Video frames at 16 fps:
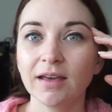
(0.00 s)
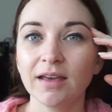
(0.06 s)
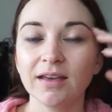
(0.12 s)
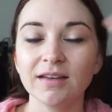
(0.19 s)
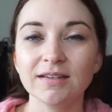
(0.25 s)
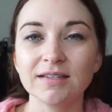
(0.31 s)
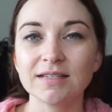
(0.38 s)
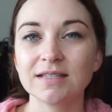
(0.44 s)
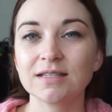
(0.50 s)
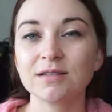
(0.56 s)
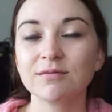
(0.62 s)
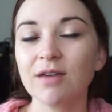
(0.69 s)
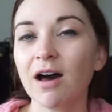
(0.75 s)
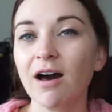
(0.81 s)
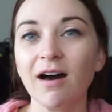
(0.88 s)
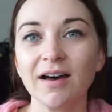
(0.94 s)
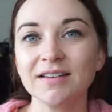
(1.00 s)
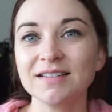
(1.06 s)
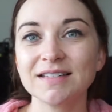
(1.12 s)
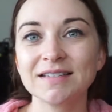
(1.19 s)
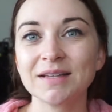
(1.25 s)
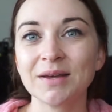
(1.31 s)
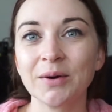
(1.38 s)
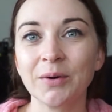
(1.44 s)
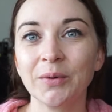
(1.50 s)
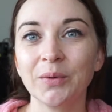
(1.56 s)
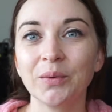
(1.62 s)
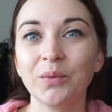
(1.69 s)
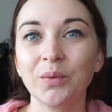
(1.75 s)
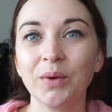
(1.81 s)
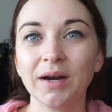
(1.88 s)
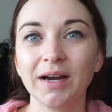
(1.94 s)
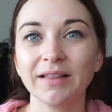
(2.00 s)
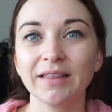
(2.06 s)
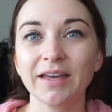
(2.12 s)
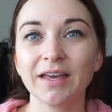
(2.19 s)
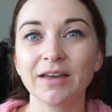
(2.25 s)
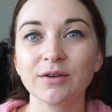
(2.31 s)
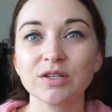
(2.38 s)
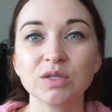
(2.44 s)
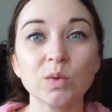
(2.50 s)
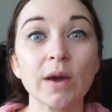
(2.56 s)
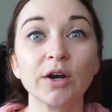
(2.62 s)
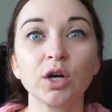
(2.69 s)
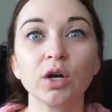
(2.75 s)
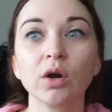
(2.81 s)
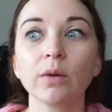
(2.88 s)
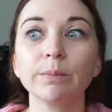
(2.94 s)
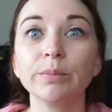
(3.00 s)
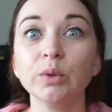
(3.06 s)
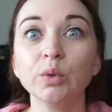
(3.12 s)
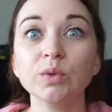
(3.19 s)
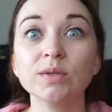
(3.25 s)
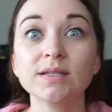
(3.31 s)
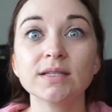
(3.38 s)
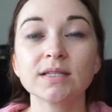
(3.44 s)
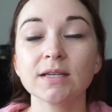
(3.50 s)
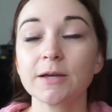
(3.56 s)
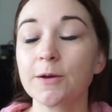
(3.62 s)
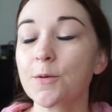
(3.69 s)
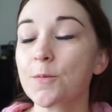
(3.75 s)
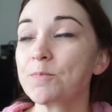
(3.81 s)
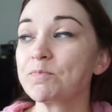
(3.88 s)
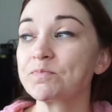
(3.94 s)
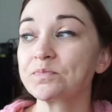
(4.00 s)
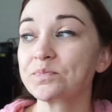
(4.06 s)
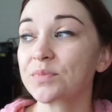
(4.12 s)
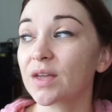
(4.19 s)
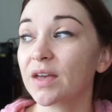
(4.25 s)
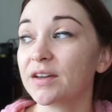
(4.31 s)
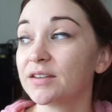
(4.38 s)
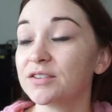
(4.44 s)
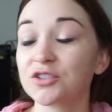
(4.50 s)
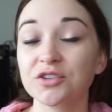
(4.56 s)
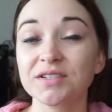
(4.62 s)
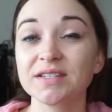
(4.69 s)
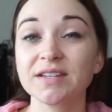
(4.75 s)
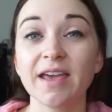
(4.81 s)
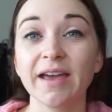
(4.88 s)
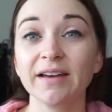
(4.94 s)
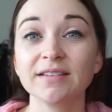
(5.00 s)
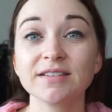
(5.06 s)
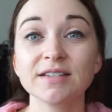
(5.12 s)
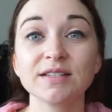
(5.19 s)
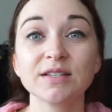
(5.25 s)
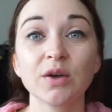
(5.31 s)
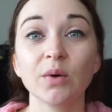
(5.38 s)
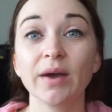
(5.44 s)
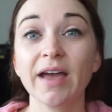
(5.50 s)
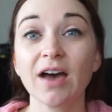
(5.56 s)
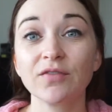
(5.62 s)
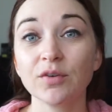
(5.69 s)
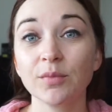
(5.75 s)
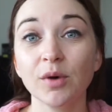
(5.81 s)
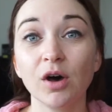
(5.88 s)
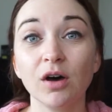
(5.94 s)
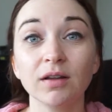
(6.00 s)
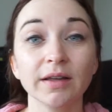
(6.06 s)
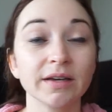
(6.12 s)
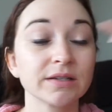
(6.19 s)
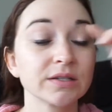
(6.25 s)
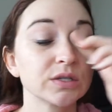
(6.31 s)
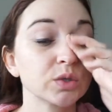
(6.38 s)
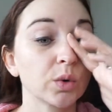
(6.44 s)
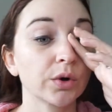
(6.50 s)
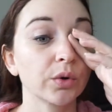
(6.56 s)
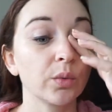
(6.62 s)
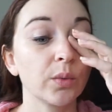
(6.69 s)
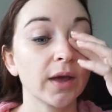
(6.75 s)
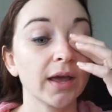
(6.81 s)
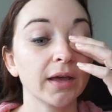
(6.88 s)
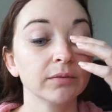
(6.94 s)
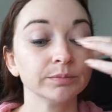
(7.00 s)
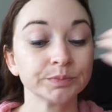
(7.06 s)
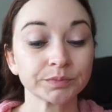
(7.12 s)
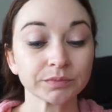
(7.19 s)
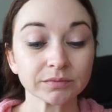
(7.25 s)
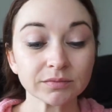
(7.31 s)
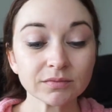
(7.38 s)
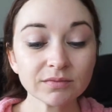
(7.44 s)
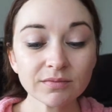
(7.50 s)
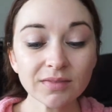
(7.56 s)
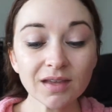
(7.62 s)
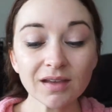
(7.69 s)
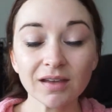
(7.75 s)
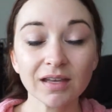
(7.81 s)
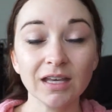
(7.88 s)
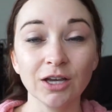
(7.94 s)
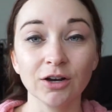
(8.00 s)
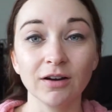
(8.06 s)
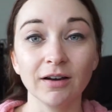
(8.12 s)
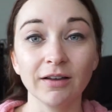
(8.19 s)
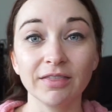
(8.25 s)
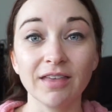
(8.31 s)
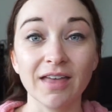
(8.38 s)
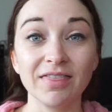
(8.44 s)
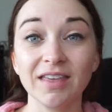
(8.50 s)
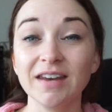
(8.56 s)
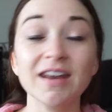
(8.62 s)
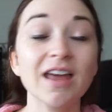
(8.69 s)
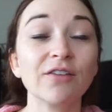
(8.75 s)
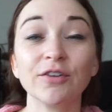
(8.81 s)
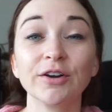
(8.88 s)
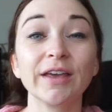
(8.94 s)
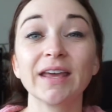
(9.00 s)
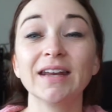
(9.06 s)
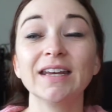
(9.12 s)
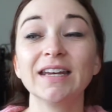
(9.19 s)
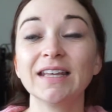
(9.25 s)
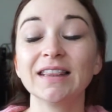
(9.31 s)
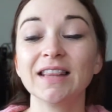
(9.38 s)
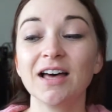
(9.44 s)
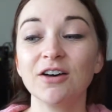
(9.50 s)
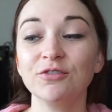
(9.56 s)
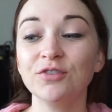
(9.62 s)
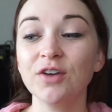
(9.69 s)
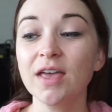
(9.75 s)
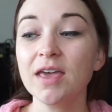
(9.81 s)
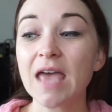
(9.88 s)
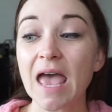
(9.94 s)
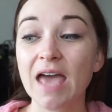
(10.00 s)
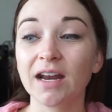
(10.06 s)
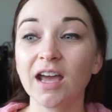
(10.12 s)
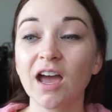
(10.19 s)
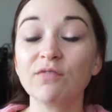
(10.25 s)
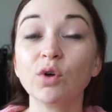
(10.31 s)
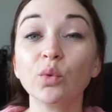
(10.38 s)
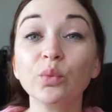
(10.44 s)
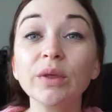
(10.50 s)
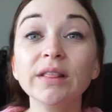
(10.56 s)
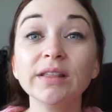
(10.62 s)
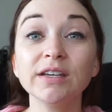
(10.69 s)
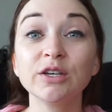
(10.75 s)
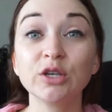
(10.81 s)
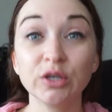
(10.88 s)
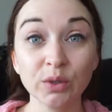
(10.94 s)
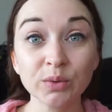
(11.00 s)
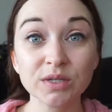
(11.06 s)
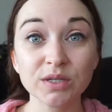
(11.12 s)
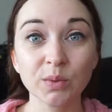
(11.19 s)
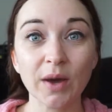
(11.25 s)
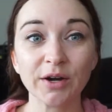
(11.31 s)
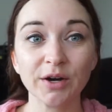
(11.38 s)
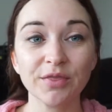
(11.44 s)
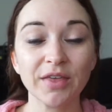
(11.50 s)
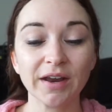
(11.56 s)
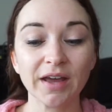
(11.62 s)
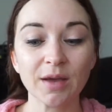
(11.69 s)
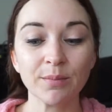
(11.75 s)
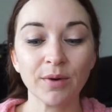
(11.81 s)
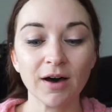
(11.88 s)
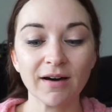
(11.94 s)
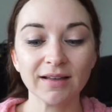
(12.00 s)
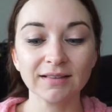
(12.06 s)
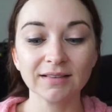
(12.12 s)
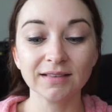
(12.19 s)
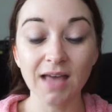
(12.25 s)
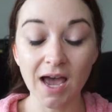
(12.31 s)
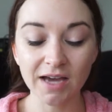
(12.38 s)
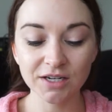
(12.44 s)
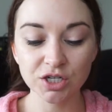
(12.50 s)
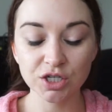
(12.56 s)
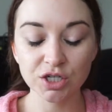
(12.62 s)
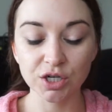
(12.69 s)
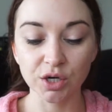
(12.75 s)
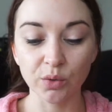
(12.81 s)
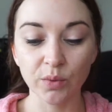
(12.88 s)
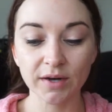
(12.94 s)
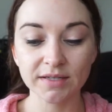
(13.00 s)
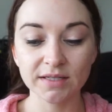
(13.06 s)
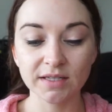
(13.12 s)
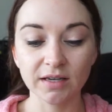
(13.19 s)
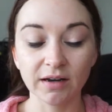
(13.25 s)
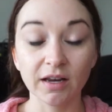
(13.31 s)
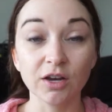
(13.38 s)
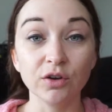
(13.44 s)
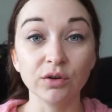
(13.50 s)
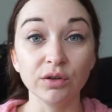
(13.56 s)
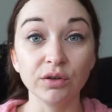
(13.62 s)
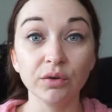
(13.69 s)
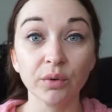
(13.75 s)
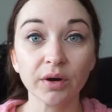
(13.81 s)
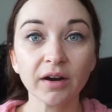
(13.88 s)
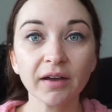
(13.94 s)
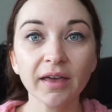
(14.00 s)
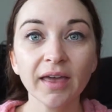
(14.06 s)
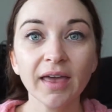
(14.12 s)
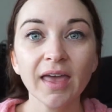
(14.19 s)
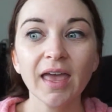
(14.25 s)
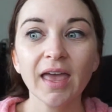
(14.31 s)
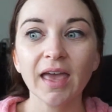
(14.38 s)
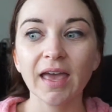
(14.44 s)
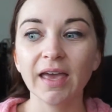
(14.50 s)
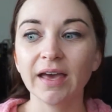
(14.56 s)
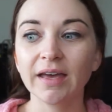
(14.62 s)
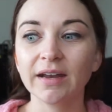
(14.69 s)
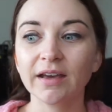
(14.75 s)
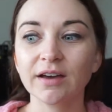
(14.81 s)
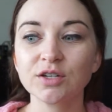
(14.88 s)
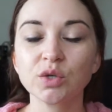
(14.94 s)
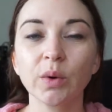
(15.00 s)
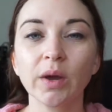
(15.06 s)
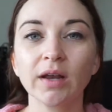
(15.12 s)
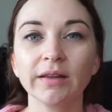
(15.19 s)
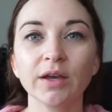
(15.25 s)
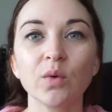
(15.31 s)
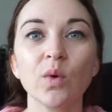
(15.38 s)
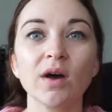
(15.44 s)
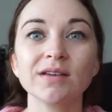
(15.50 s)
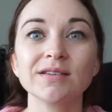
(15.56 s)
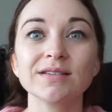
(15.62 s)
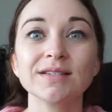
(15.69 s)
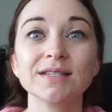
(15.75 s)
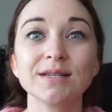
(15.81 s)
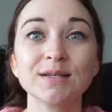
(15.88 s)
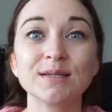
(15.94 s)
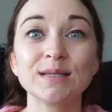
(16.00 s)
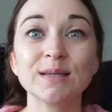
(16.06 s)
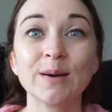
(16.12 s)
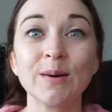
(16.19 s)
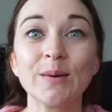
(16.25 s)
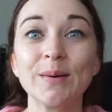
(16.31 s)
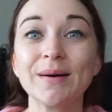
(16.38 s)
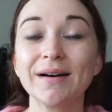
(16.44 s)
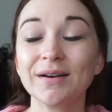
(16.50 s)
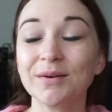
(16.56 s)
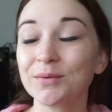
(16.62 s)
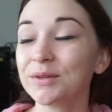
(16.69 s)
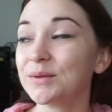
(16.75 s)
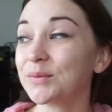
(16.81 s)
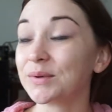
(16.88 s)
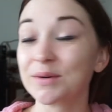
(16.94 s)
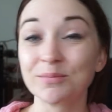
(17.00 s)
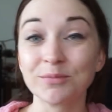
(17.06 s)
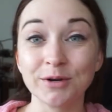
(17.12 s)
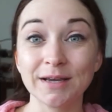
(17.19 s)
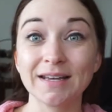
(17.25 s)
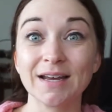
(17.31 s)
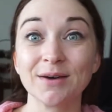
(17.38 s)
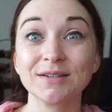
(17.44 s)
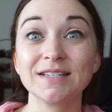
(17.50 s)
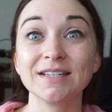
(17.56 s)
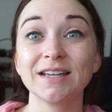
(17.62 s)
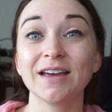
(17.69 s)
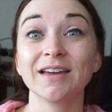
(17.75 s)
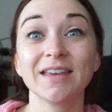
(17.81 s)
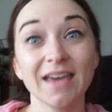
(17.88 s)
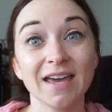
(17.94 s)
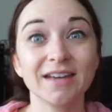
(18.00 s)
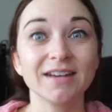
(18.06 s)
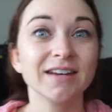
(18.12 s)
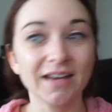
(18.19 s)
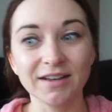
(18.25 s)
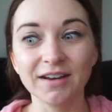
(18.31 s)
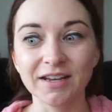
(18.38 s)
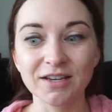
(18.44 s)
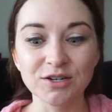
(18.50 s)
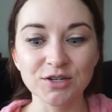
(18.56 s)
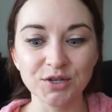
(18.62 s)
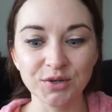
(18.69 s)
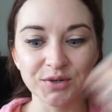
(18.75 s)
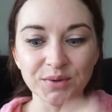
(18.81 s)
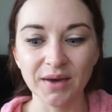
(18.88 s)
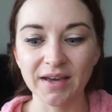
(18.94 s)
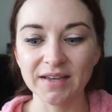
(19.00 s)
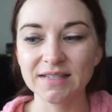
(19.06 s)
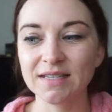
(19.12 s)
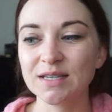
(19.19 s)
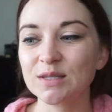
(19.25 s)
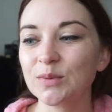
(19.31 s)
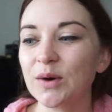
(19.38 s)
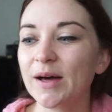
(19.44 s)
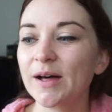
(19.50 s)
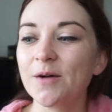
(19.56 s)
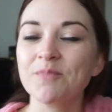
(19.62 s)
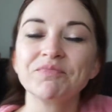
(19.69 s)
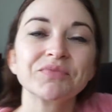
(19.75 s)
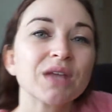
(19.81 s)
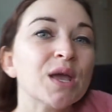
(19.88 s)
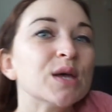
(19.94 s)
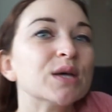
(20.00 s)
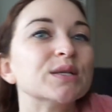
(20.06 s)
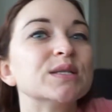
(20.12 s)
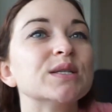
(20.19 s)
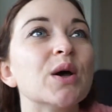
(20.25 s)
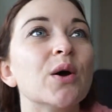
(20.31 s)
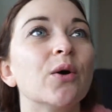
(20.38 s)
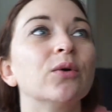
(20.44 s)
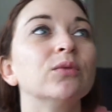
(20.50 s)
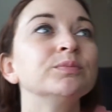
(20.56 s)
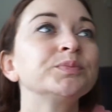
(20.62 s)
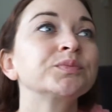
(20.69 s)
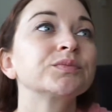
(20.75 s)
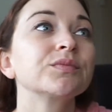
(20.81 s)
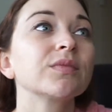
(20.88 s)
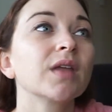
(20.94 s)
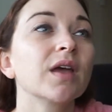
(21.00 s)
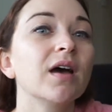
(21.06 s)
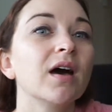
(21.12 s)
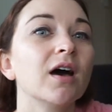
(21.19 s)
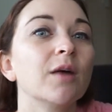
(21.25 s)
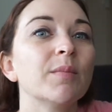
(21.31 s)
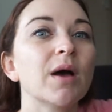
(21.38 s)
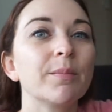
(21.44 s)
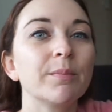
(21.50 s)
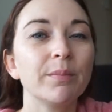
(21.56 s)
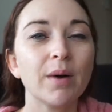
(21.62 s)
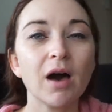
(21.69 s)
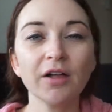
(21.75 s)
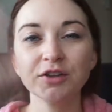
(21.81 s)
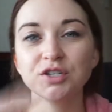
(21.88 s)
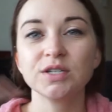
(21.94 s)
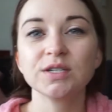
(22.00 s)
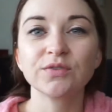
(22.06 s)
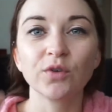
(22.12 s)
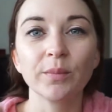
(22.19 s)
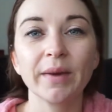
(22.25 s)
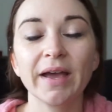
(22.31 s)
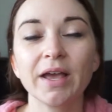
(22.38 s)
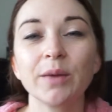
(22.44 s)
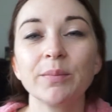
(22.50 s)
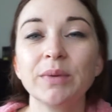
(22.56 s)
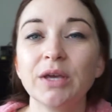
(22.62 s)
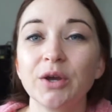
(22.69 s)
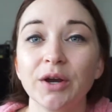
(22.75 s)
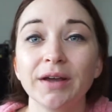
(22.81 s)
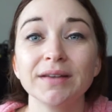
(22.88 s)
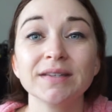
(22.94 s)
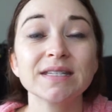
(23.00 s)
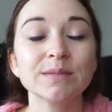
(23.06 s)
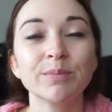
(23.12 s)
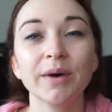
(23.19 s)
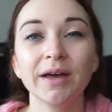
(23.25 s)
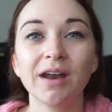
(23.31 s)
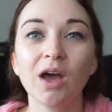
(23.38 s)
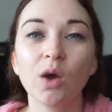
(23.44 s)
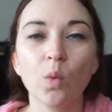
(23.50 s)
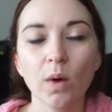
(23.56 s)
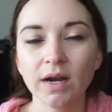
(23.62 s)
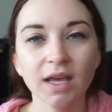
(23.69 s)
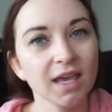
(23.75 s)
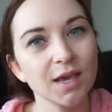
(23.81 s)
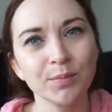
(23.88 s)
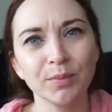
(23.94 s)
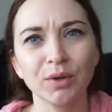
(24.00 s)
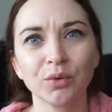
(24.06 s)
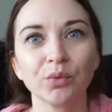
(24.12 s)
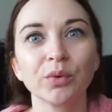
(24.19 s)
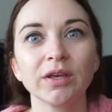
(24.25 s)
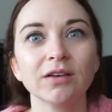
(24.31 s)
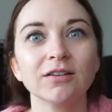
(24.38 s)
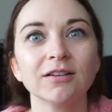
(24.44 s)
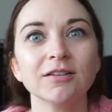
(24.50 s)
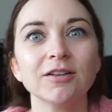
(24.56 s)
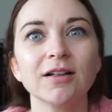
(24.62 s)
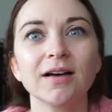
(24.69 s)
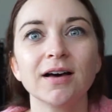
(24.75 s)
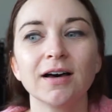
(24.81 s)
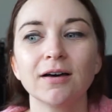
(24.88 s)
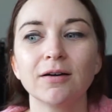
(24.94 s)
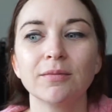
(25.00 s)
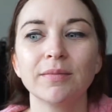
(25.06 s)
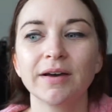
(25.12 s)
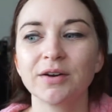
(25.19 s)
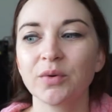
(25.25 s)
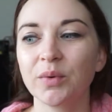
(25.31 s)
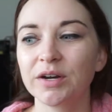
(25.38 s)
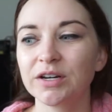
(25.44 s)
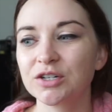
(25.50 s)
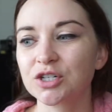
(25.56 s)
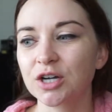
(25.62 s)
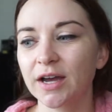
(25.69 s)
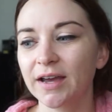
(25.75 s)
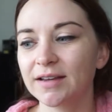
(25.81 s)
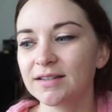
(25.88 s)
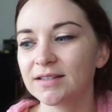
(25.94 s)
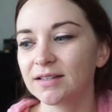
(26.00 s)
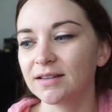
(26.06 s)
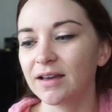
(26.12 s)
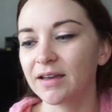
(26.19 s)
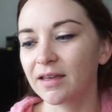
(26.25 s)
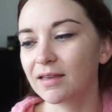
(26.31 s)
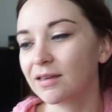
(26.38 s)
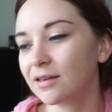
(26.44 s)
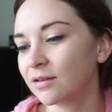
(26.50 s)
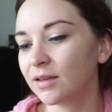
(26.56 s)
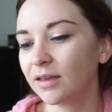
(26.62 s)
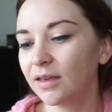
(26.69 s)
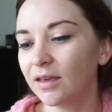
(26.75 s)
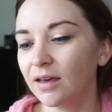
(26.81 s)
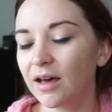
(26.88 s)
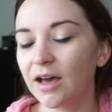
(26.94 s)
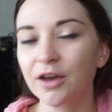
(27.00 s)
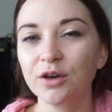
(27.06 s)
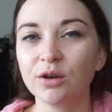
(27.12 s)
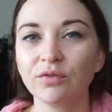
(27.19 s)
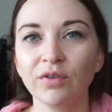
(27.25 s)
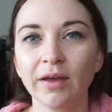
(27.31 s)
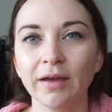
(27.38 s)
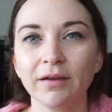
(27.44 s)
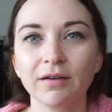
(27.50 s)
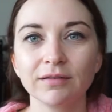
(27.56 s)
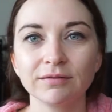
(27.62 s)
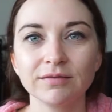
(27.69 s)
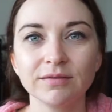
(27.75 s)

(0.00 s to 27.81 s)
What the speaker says: it's hot. So wearing like sweater or boots, like I just can't. So I have them all like stored away here, then they never get any love. And I have a really cute sweater that I bought last year, was it in New York, and I got to wear it like once, so I really want to bring it out to again and I can show you guys as well. So apologies for my appearance, but I want to keep it real. I don't want to try to like, I could have like